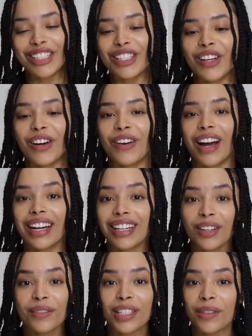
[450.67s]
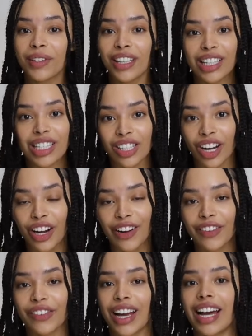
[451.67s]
So I ended up sleeping in the scarf